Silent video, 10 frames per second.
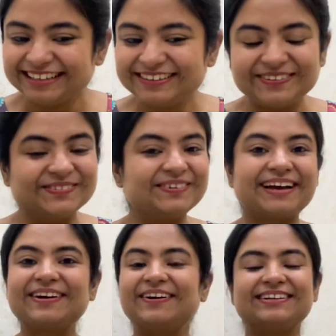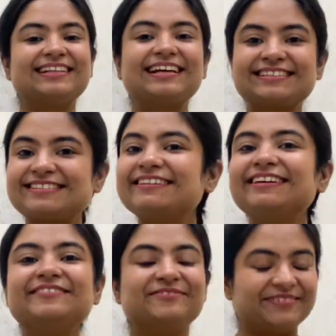oh my god, that's
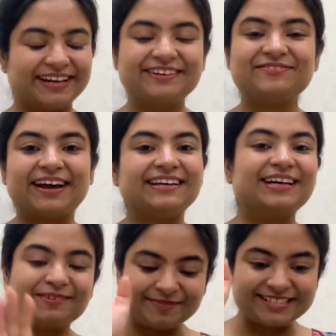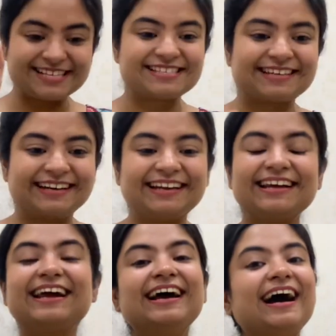really very funny. I'm just
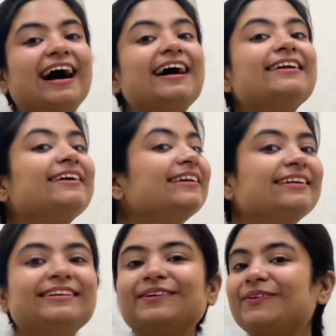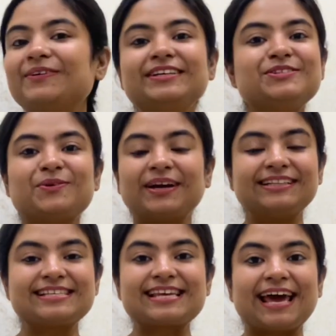kidding. I really enjoy
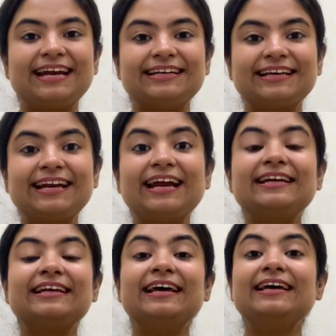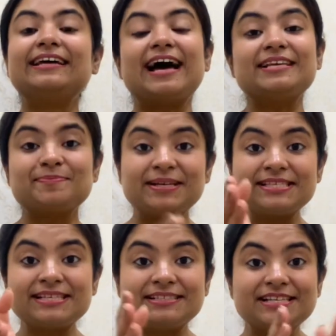this character, and guys,
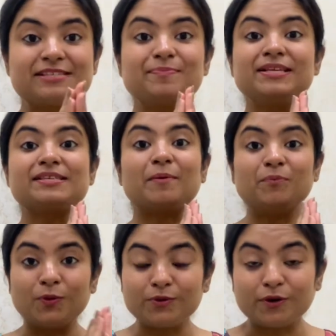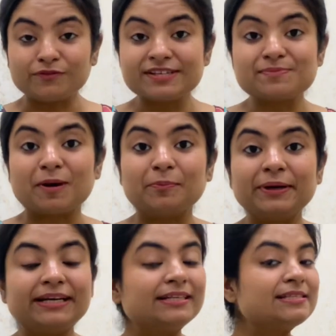please suggest me some more of his
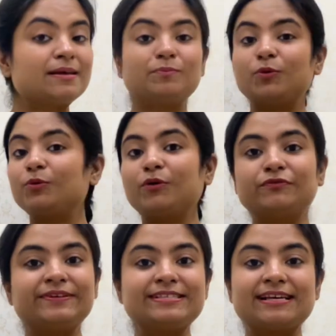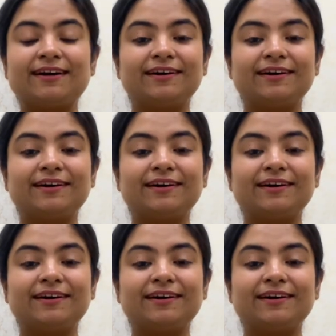puppet and some more of his